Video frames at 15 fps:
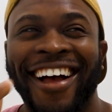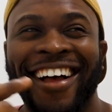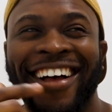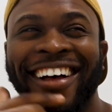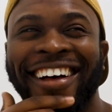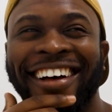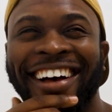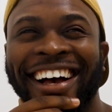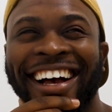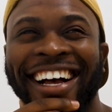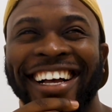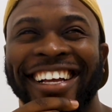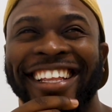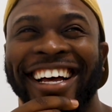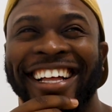
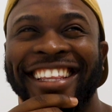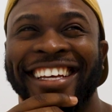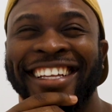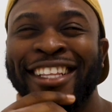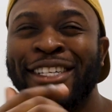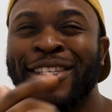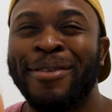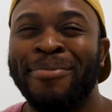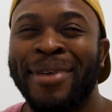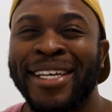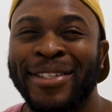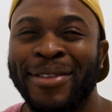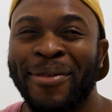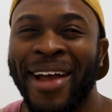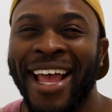I think that's the
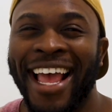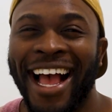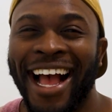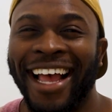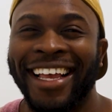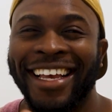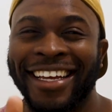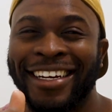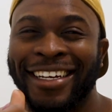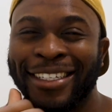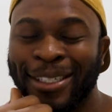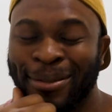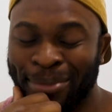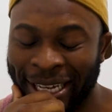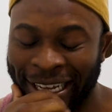best way I can
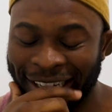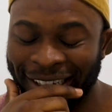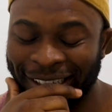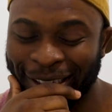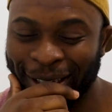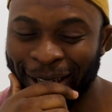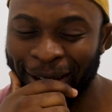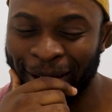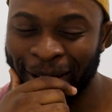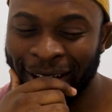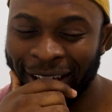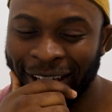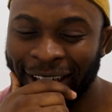explain it. So